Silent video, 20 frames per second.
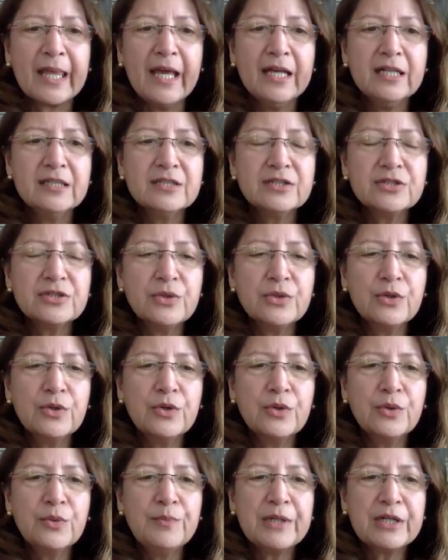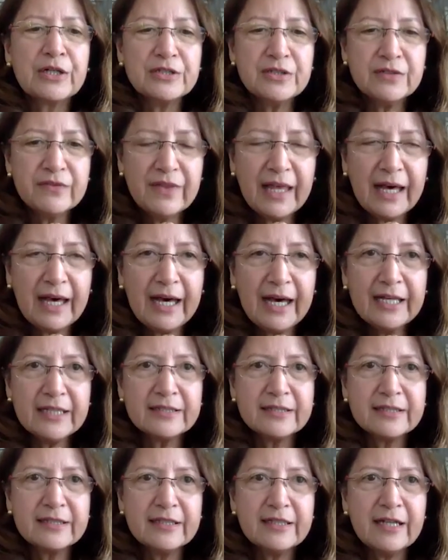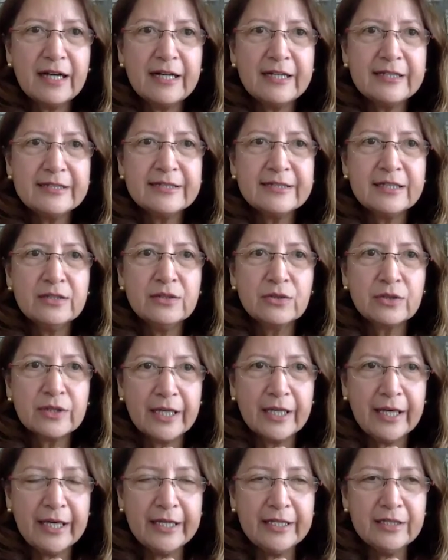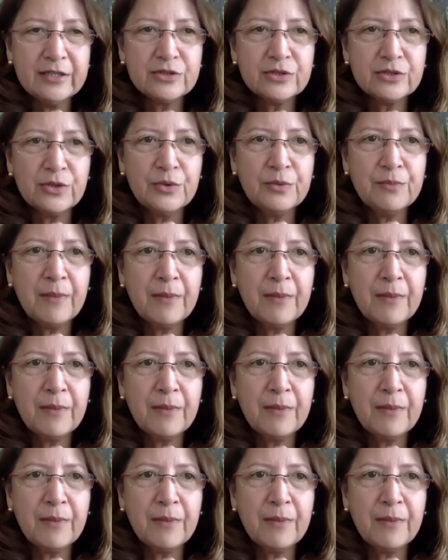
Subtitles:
And so because of that, I said, okay, so